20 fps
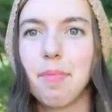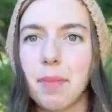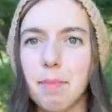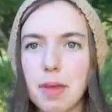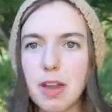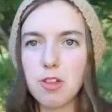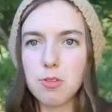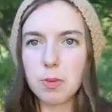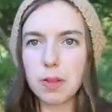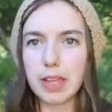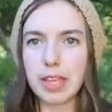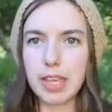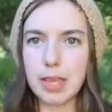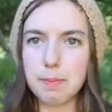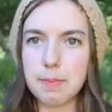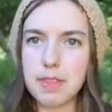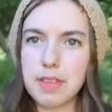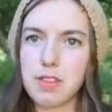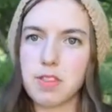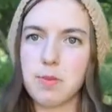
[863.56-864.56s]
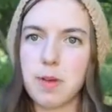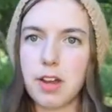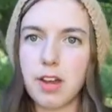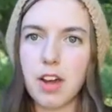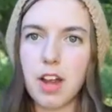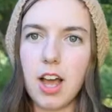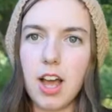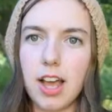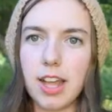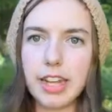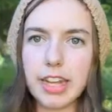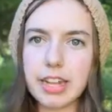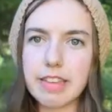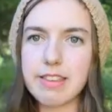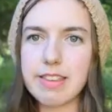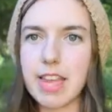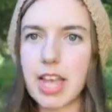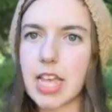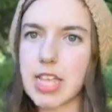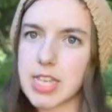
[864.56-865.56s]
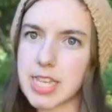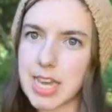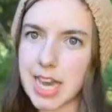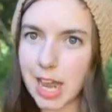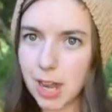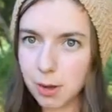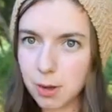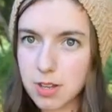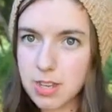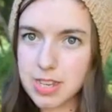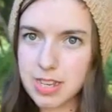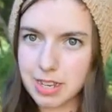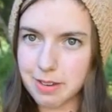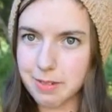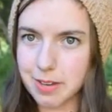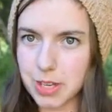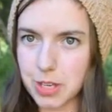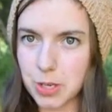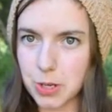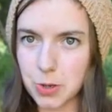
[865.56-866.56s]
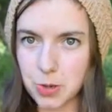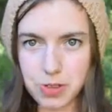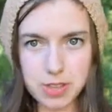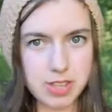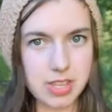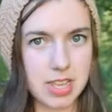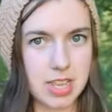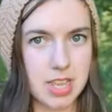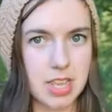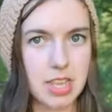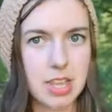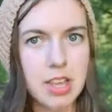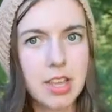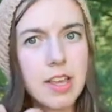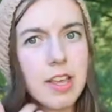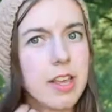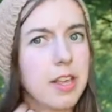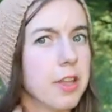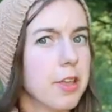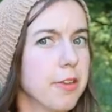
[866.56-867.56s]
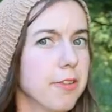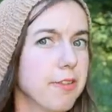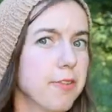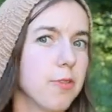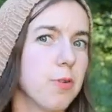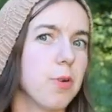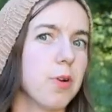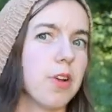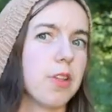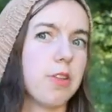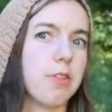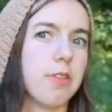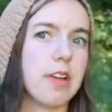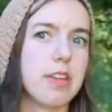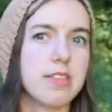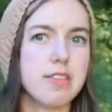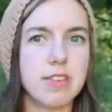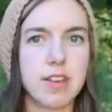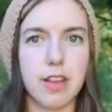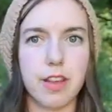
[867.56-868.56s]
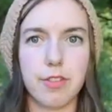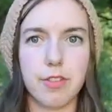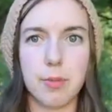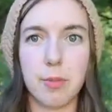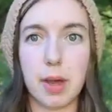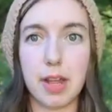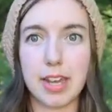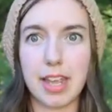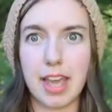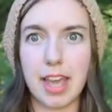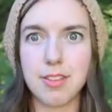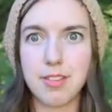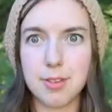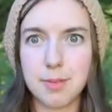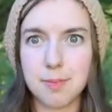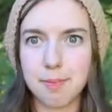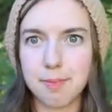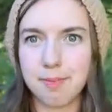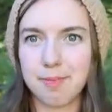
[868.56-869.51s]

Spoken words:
Might as well keep this sweater on, just test it out, see how it goes for the rest of the podcast.